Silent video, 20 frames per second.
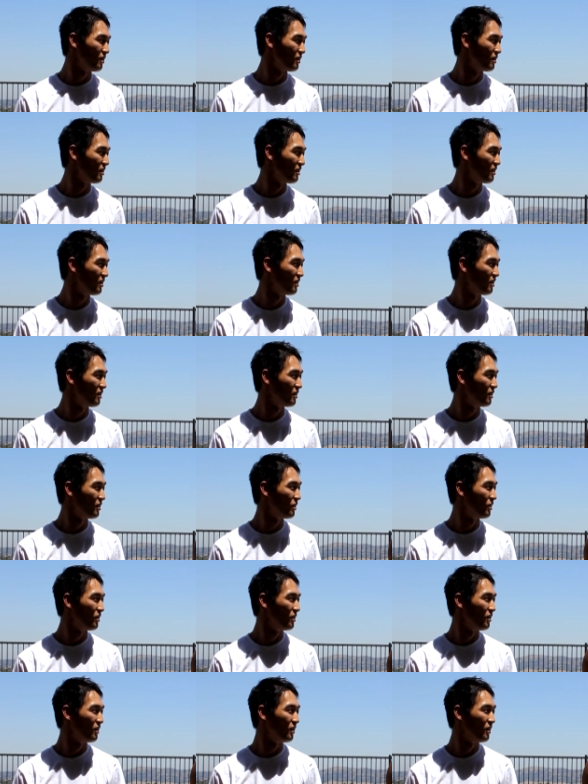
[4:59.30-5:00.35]
Okay.
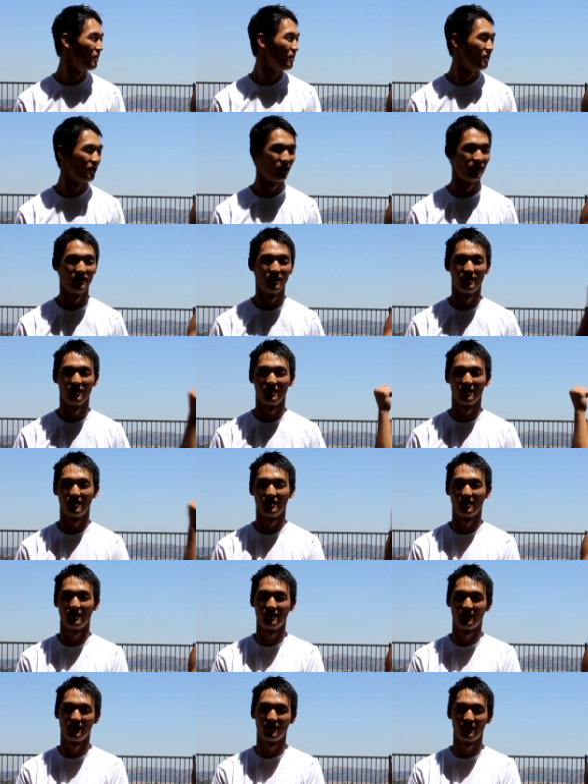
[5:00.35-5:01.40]
Then we'll
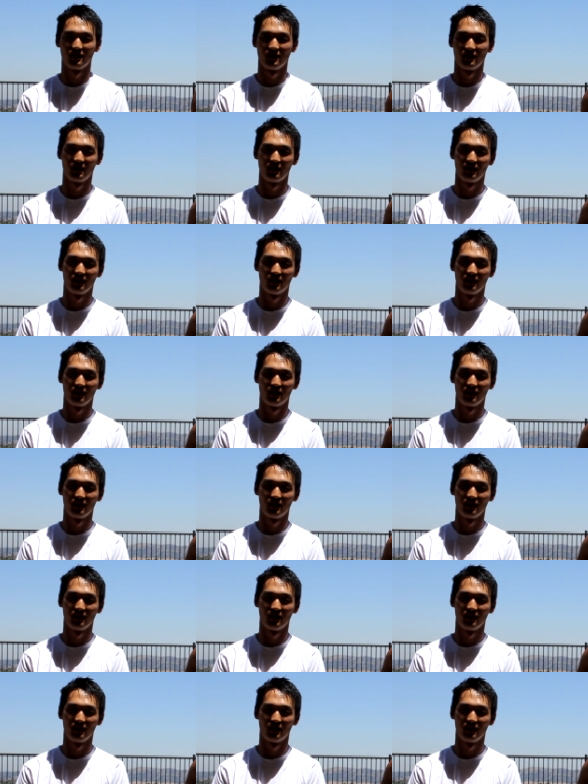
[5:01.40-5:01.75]
move on